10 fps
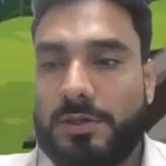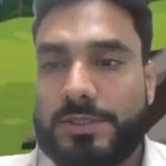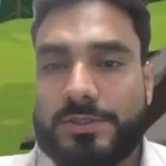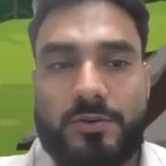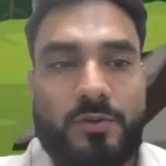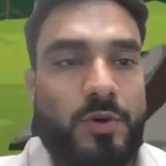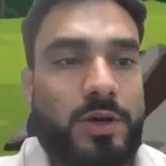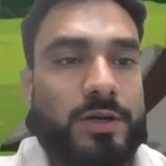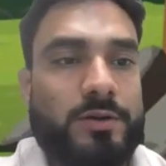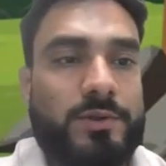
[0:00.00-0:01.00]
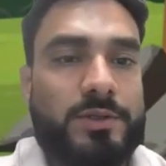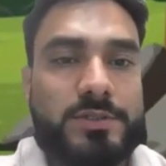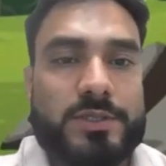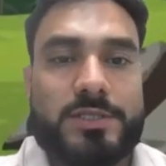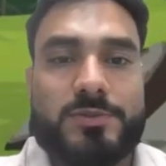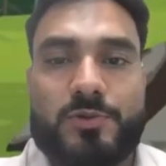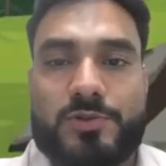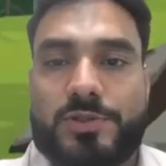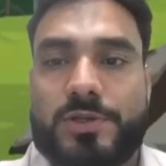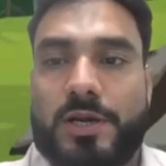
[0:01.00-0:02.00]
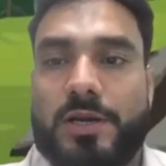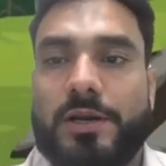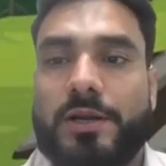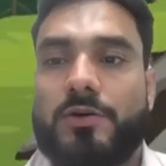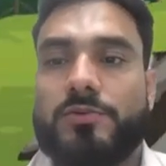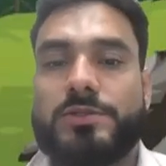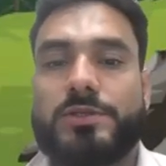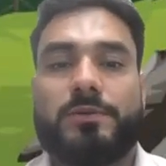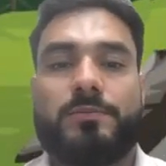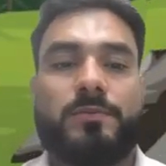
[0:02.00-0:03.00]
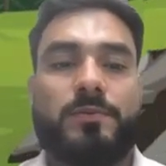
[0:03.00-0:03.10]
let's go ahead with the Salesforce Trailhead account setup,